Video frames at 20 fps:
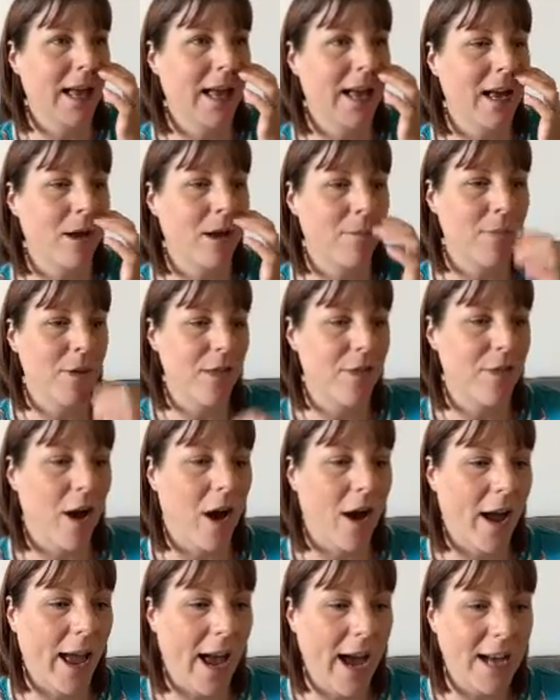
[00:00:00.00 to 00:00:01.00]
that
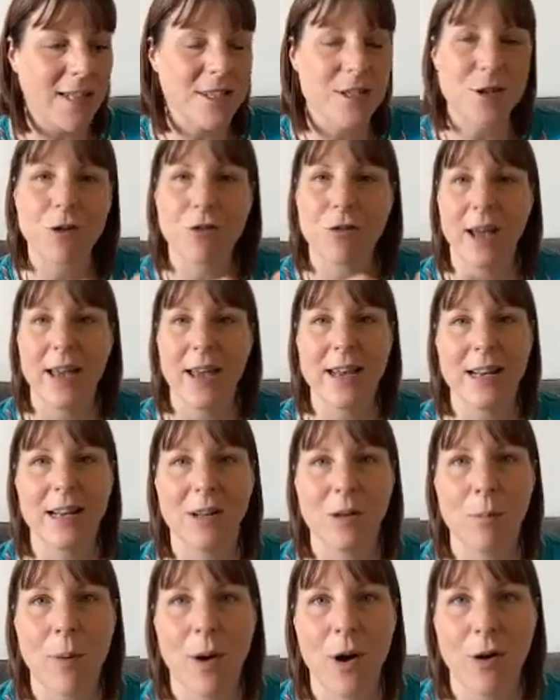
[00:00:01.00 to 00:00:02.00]
I had to create
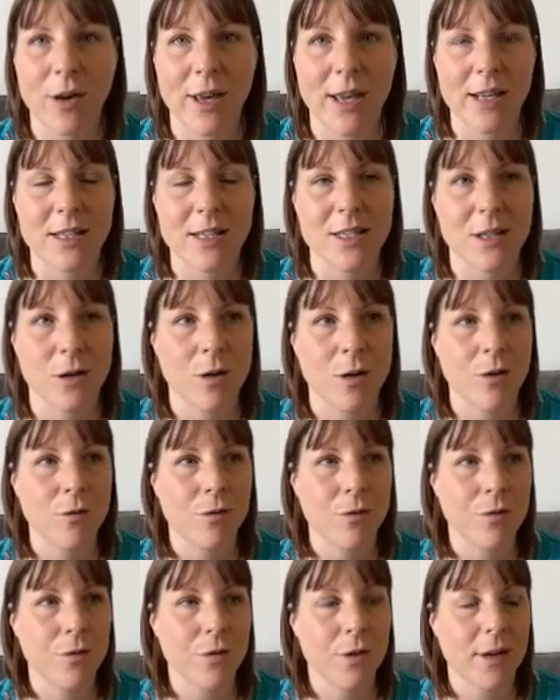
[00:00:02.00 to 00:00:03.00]
little pockets
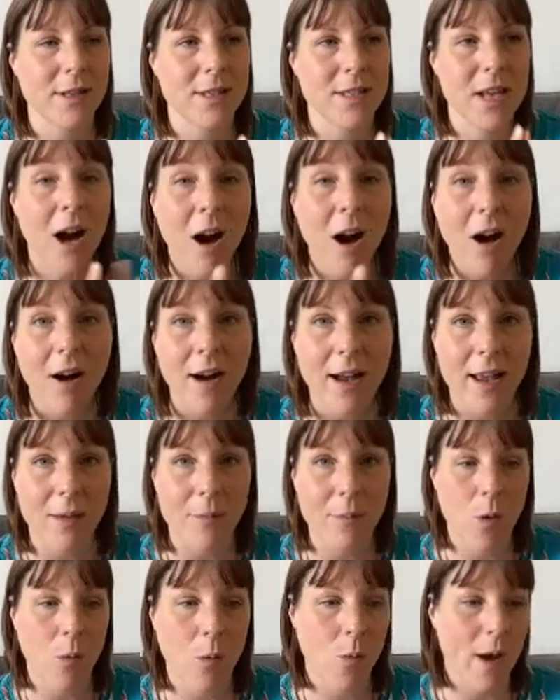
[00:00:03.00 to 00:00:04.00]
of
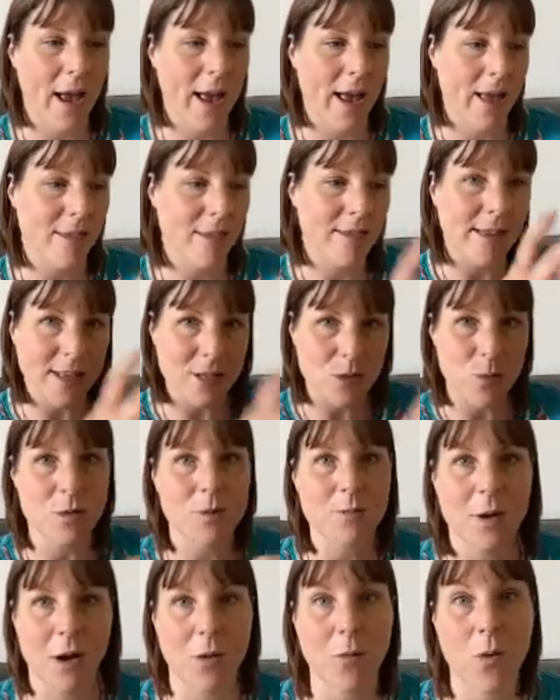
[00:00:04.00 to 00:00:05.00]
time where this
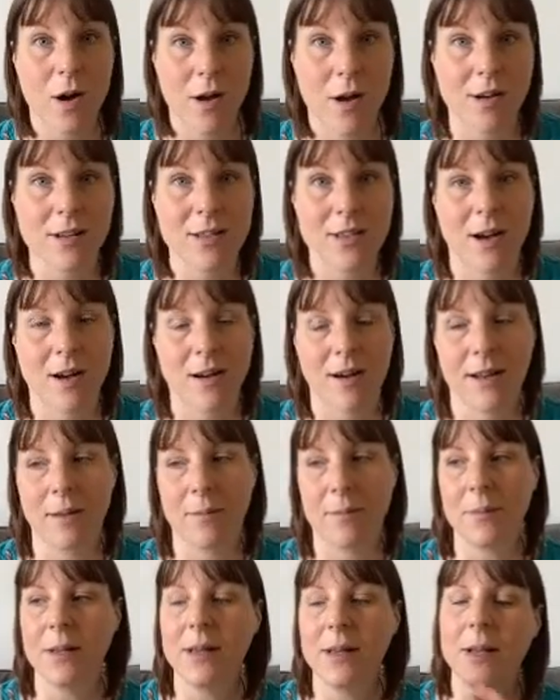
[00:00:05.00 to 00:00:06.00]
was my work
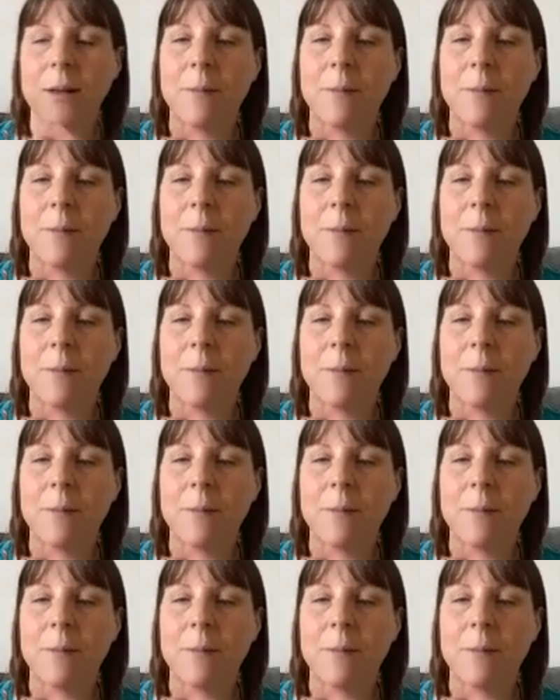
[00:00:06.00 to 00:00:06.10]
time